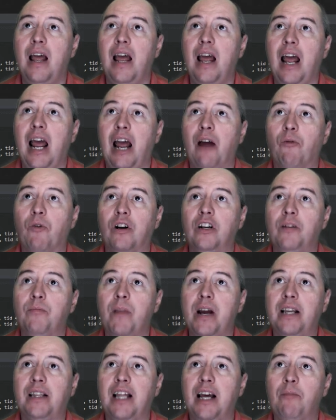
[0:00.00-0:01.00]
And we're going to
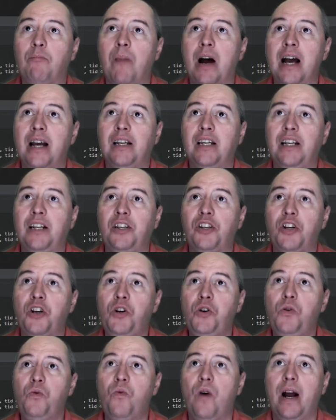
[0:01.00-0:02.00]
make that binding
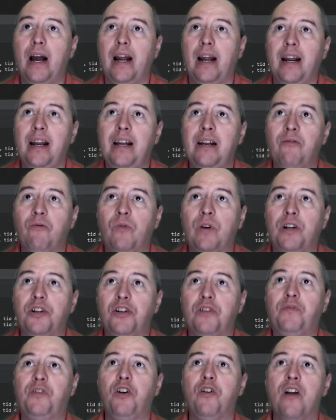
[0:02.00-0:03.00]
two-way, which
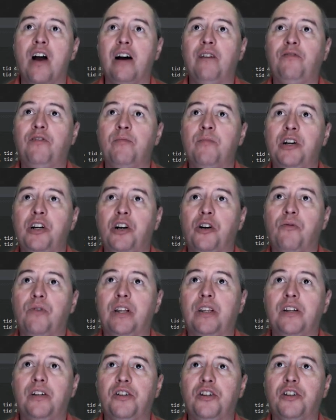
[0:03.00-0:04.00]
if you're not familiar
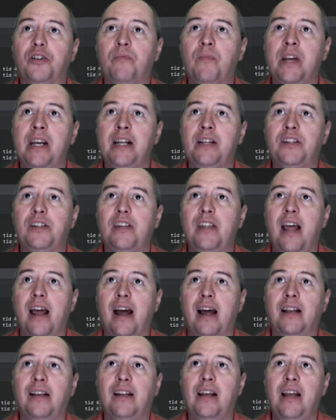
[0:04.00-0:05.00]
with it, just means
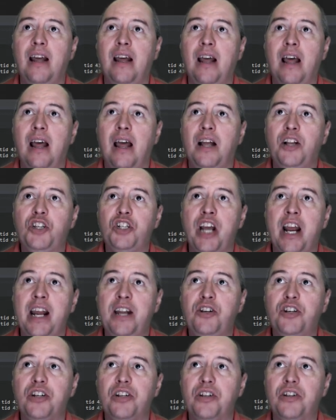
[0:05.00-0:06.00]
that
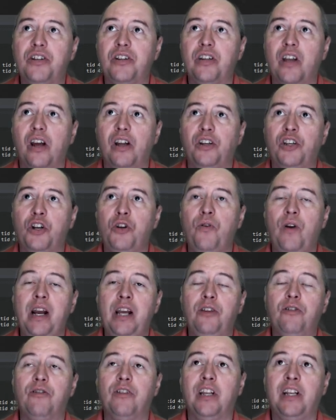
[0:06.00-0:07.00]
changes to
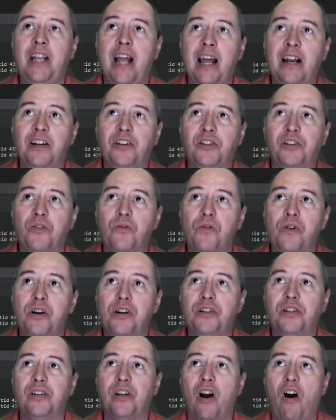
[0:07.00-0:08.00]
either the data
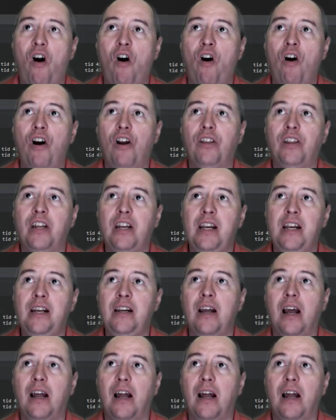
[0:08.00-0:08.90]
source or the